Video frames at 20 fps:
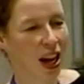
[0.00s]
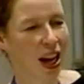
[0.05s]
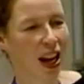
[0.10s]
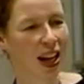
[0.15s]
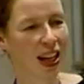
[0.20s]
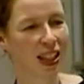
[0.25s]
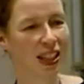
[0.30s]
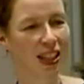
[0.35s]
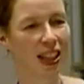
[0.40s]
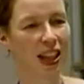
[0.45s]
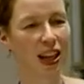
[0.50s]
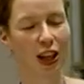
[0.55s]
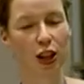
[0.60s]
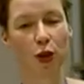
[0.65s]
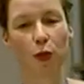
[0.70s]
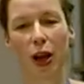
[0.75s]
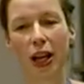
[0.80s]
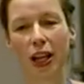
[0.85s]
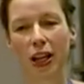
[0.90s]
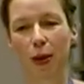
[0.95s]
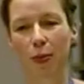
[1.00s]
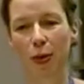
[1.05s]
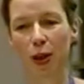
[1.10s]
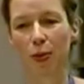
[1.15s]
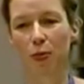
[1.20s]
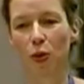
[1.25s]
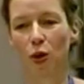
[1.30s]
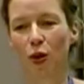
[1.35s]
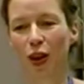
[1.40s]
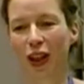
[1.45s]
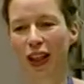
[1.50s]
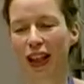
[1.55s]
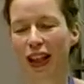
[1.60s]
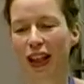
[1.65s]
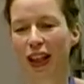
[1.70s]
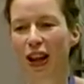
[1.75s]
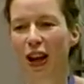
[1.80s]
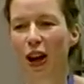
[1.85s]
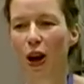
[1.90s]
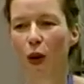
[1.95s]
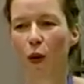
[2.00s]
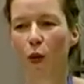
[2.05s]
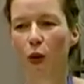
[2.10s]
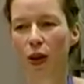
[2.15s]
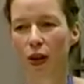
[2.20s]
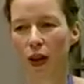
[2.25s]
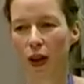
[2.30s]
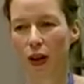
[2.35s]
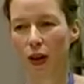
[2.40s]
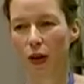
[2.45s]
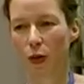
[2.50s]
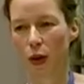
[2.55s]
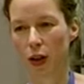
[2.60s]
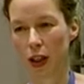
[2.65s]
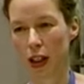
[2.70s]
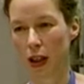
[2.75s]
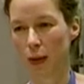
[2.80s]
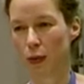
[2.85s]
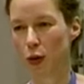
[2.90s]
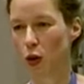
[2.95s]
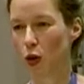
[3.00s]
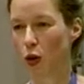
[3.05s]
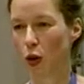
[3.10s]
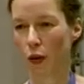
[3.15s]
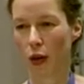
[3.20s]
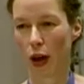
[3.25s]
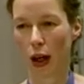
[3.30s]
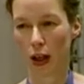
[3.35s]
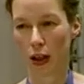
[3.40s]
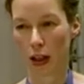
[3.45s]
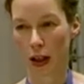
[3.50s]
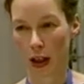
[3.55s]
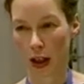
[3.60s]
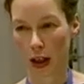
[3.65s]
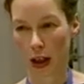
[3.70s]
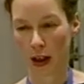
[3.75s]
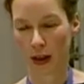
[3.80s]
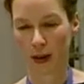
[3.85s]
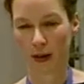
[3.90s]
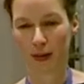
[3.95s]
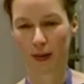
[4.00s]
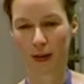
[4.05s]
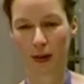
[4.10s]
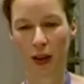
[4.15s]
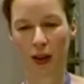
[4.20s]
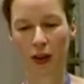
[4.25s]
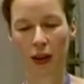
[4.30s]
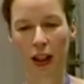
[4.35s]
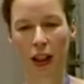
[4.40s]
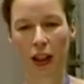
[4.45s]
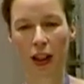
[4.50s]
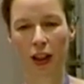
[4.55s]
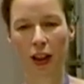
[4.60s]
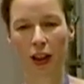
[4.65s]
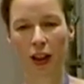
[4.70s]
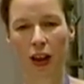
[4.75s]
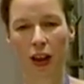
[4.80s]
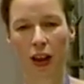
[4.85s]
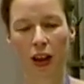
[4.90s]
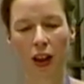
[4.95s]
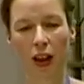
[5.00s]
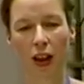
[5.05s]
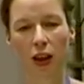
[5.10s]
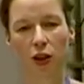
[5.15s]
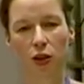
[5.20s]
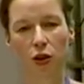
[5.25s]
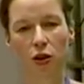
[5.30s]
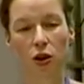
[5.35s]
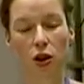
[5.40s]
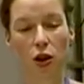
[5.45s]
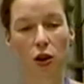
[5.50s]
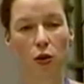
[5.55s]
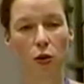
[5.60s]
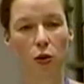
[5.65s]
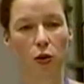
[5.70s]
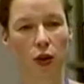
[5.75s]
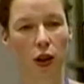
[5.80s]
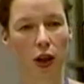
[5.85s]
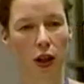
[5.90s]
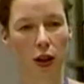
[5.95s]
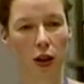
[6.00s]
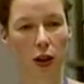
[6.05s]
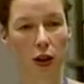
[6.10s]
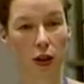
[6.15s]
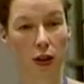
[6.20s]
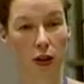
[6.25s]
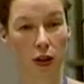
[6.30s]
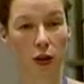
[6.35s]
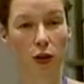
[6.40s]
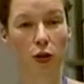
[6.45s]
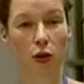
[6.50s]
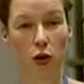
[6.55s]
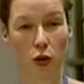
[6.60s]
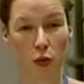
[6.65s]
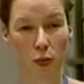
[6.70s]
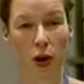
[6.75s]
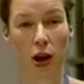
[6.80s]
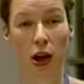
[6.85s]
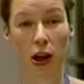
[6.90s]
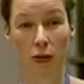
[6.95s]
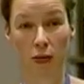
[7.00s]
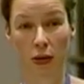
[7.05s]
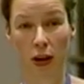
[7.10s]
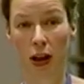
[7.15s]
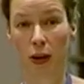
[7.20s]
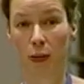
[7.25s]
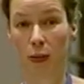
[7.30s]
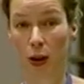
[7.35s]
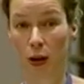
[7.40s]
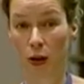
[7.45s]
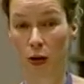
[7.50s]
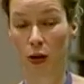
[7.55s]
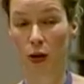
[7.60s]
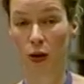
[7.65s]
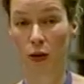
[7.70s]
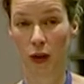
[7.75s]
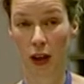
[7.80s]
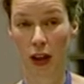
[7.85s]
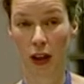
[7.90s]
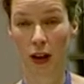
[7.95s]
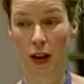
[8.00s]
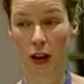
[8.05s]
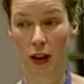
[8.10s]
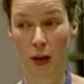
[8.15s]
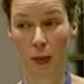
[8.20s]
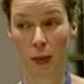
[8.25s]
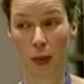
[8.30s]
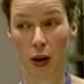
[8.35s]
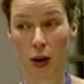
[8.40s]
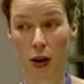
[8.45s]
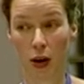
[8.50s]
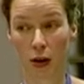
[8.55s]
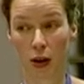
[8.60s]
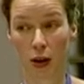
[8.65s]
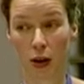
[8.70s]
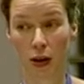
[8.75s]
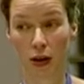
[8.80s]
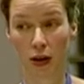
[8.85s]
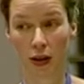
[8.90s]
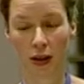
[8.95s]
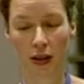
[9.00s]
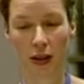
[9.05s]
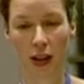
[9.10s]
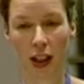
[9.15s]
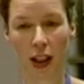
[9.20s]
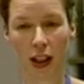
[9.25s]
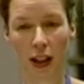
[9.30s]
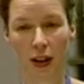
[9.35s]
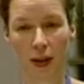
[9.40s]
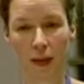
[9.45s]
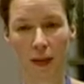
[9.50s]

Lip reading: Let's say you wake up in the morning with some sort of headache, okay? And you know that you know migraine because you've had it in the past, okay?